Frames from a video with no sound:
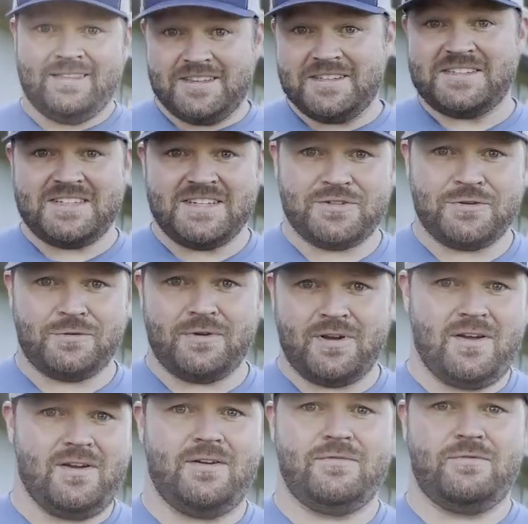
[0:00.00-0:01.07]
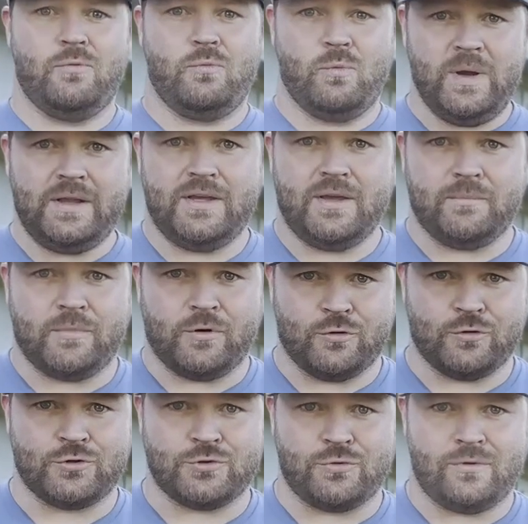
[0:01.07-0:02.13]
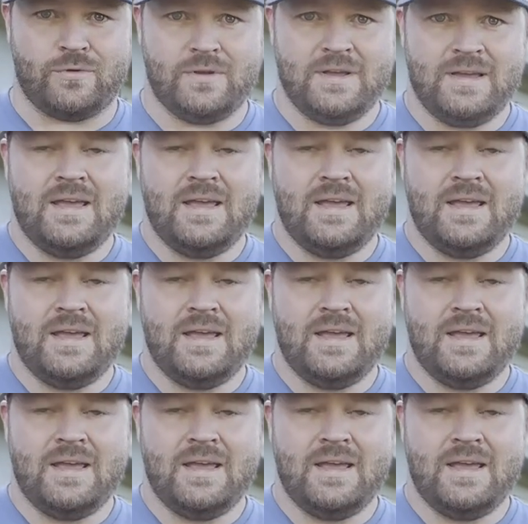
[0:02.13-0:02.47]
the sister of William Herschel.